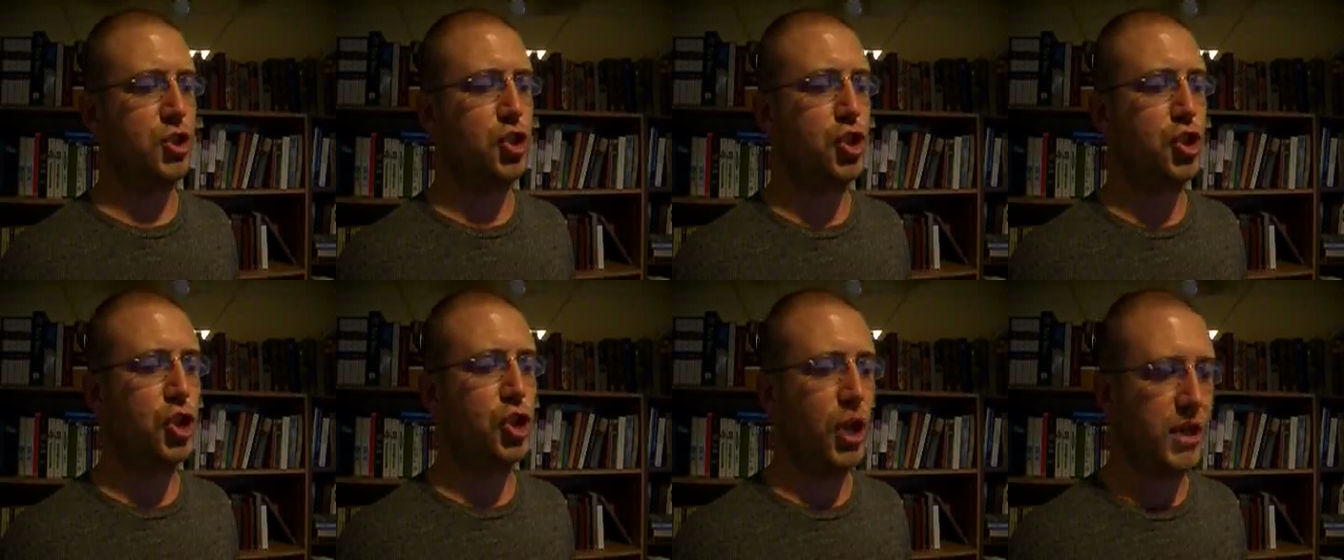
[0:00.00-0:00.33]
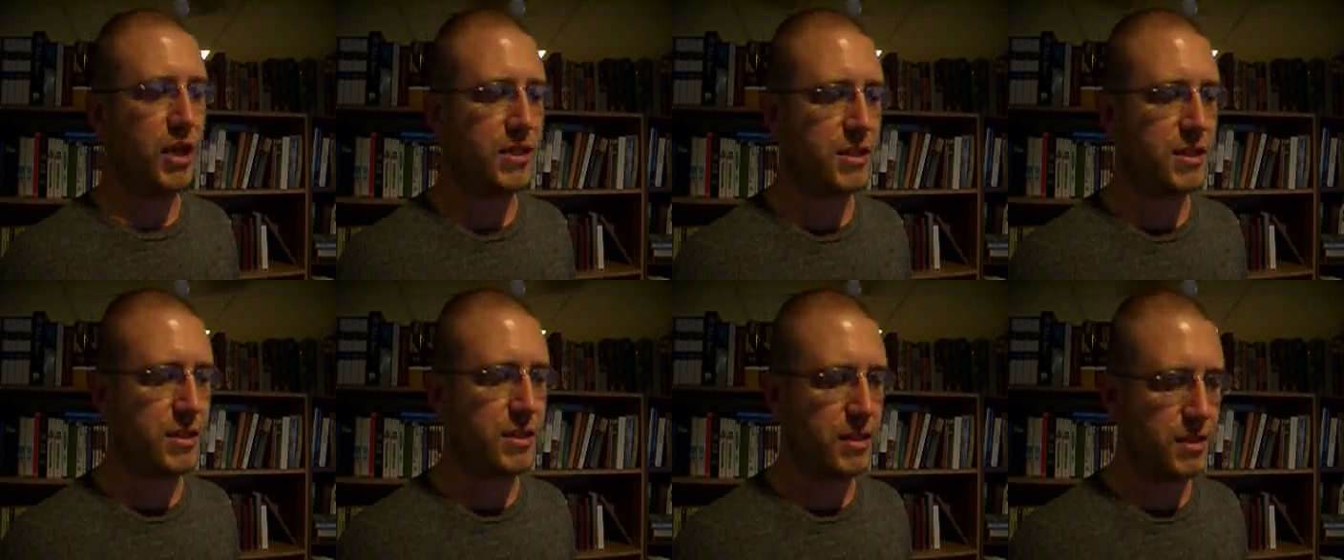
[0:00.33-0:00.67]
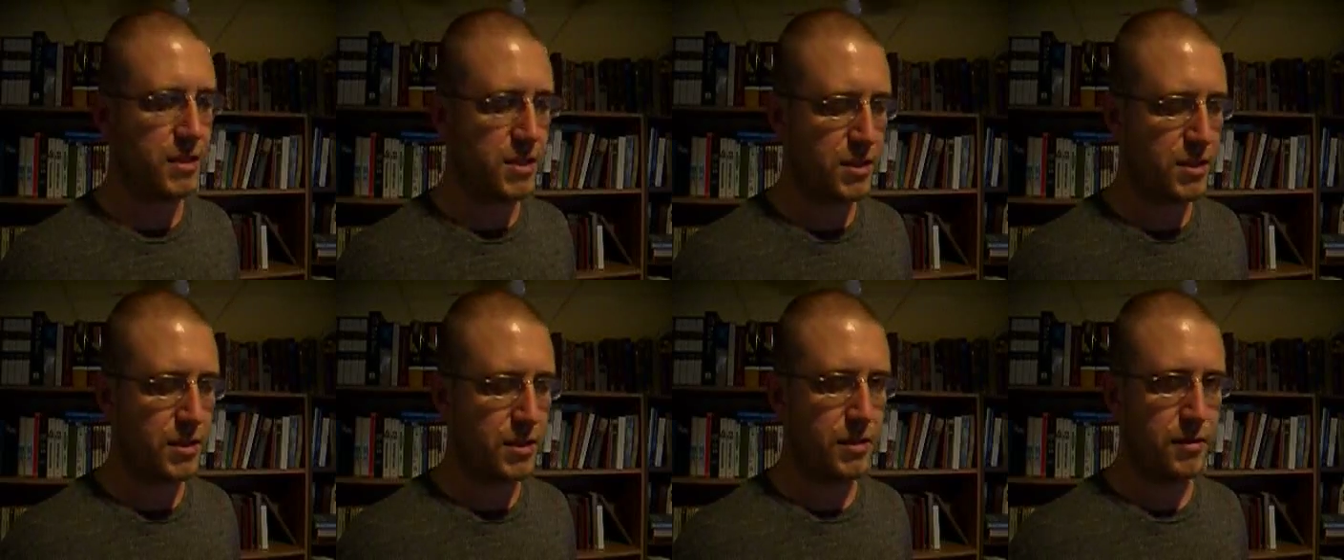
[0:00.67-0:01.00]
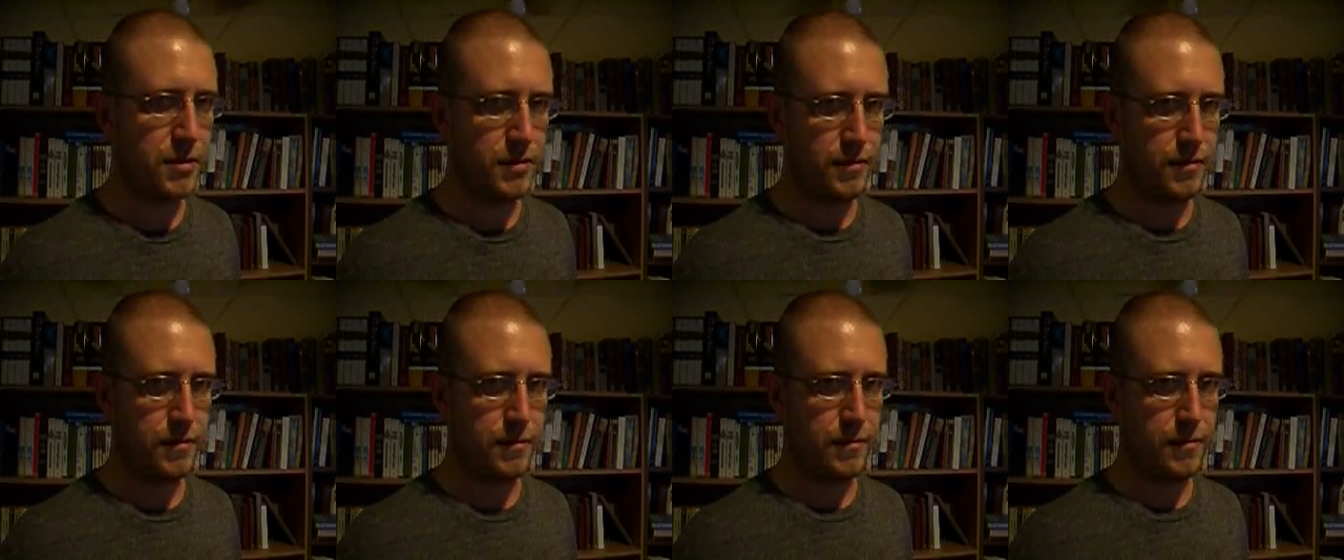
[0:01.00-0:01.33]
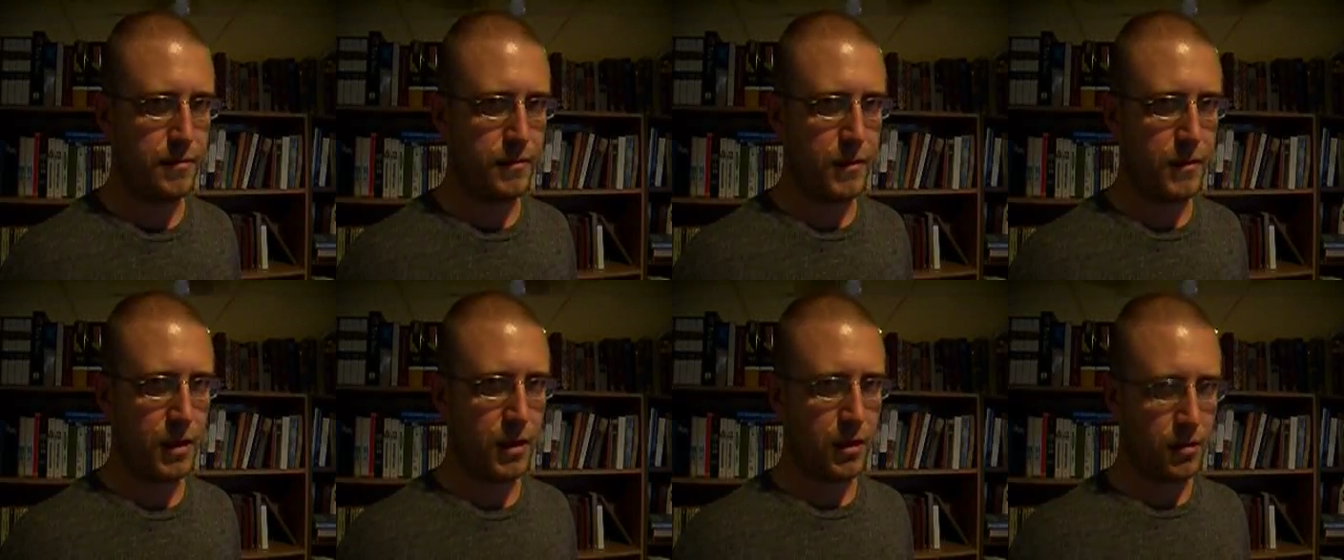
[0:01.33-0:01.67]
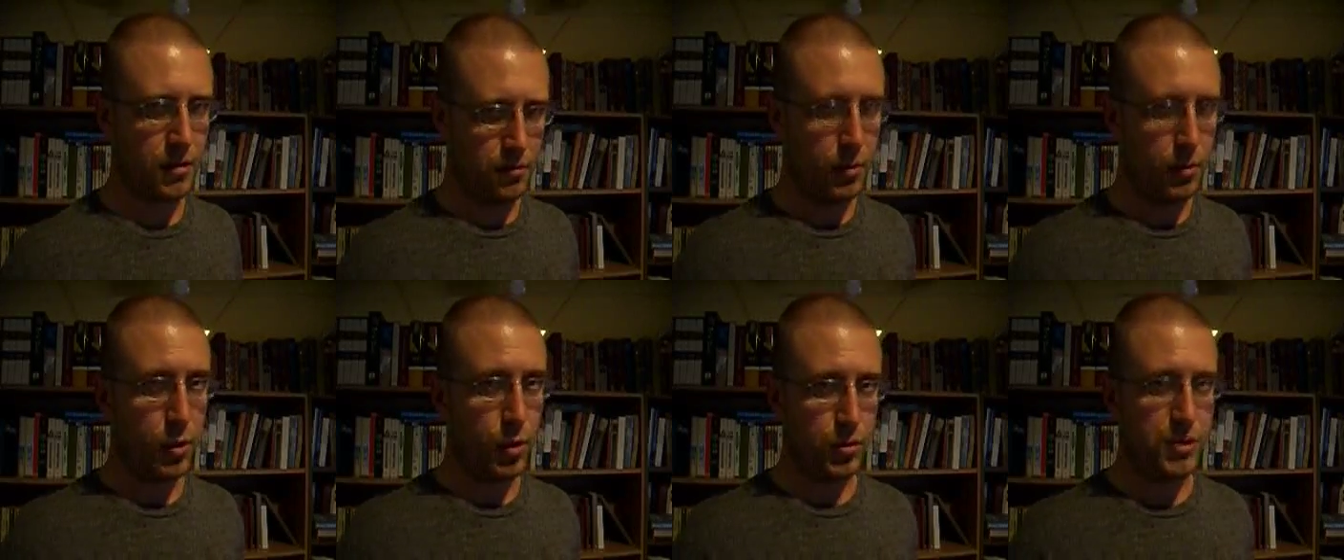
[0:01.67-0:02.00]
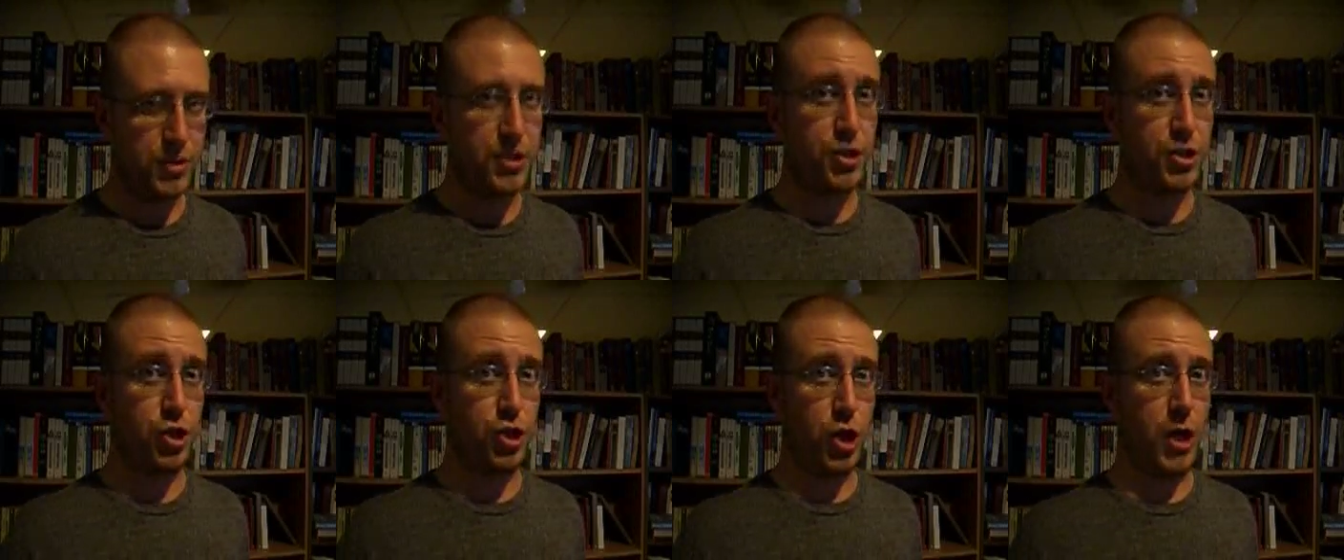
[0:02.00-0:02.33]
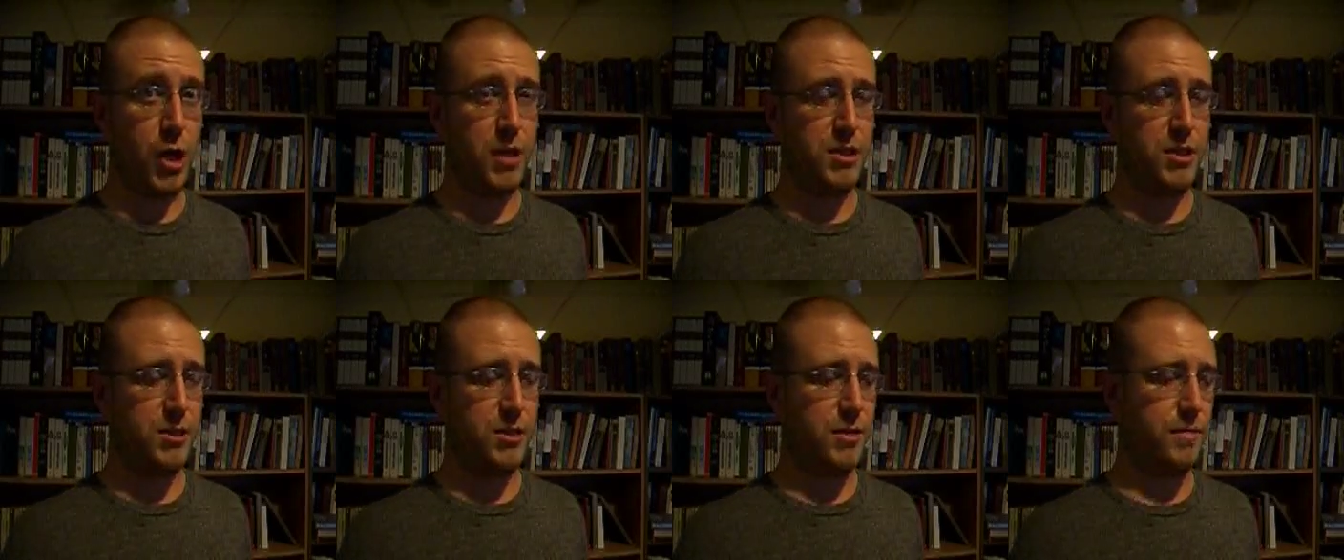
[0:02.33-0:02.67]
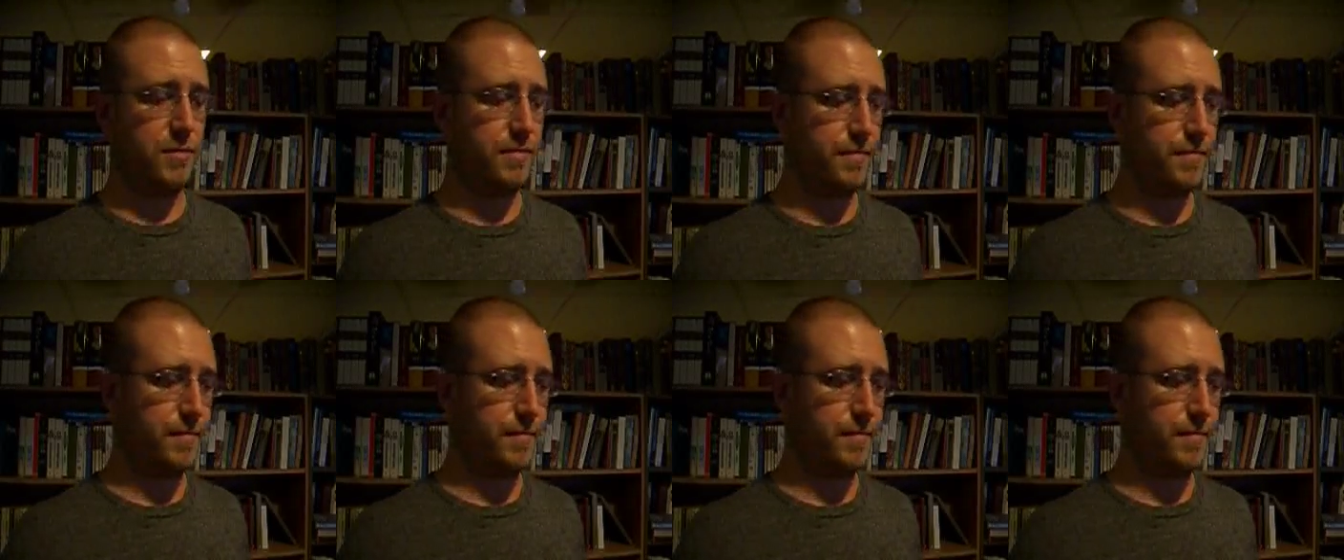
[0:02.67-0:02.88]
justest, most just,